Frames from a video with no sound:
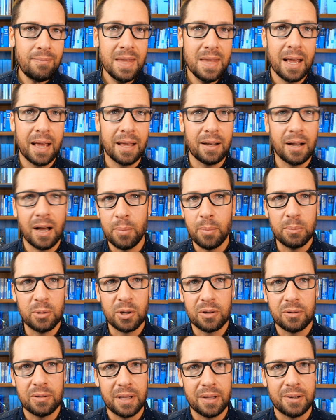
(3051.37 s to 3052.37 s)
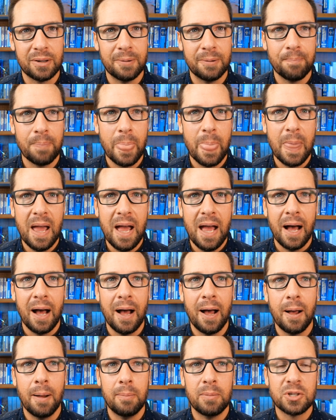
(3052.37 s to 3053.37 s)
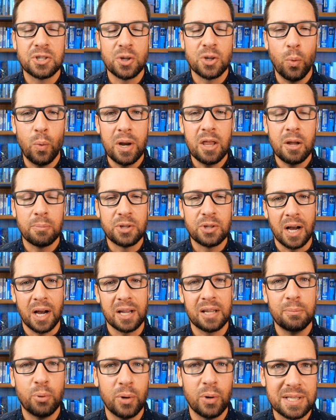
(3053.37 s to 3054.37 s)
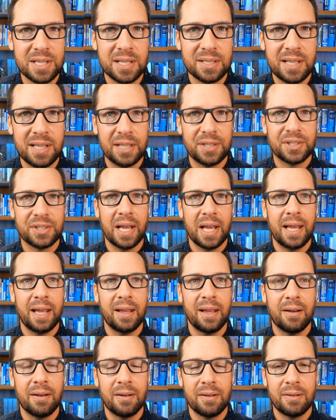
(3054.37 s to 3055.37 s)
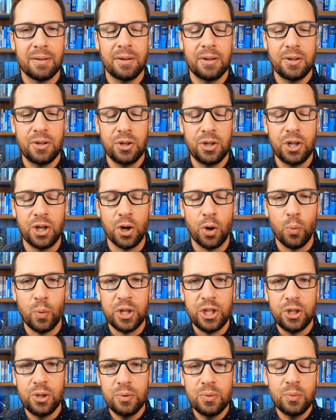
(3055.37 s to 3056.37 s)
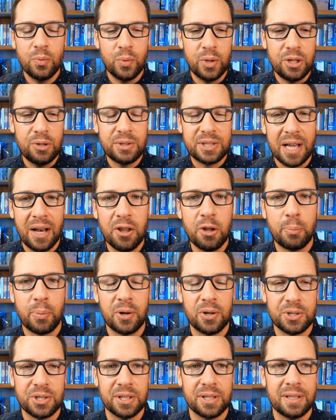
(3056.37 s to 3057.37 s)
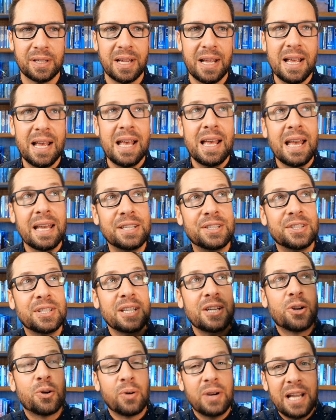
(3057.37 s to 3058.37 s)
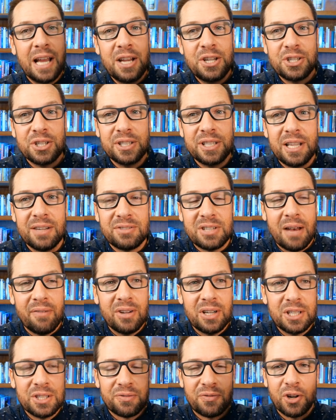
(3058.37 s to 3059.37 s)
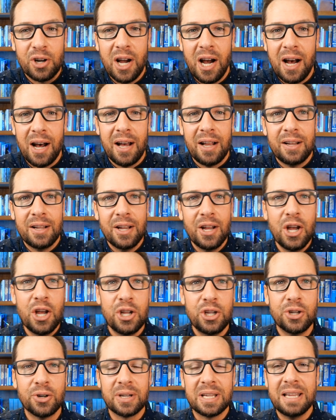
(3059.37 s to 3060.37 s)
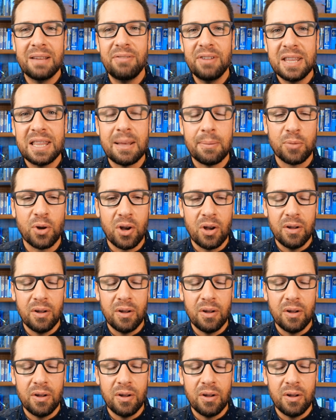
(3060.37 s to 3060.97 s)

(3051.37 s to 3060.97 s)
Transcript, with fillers: and not biblical either. So one of their talking points is they say, you know, when you tell the person, see, creation gives evidence for God, you're giving them